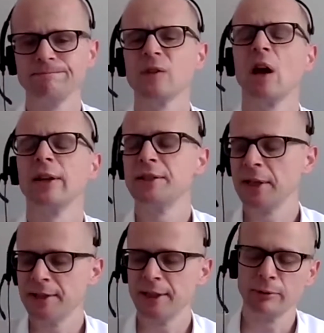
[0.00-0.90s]
Are they
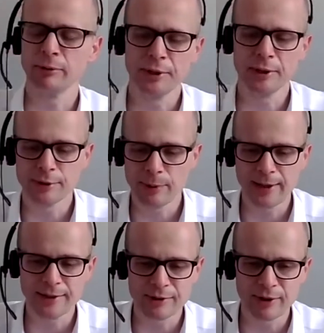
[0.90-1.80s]
chasing returns by
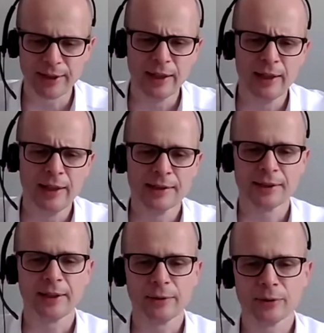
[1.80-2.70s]
entering
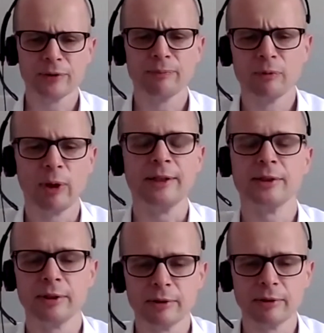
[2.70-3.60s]
cycles of greater
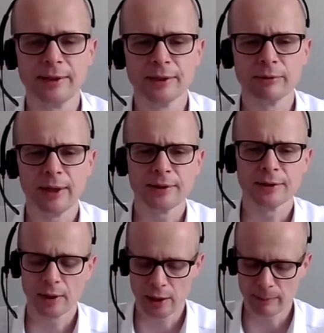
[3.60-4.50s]
and greater risk?
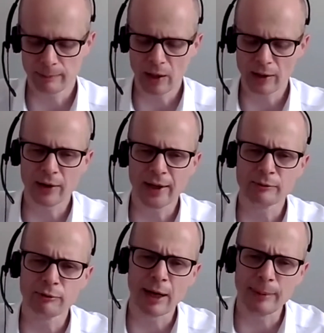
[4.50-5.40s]
Are they
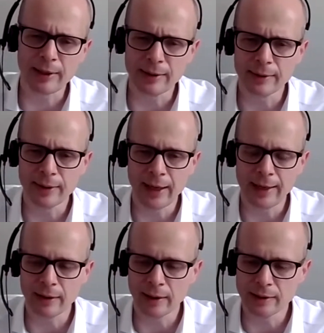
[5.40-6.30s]
rabbit in the
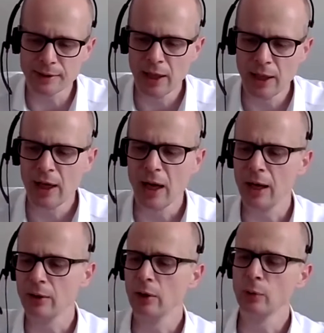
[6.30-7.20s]
headlights?
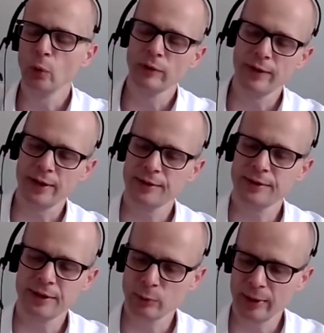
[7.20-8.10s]
And all of this
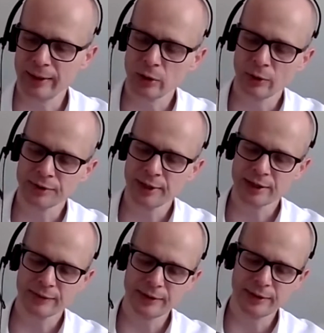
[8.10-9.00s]
is within the context
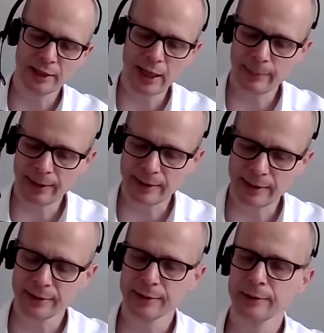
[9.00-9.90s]
of a dynamic
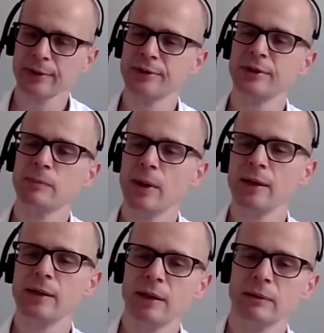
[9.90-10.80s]
internal decision-making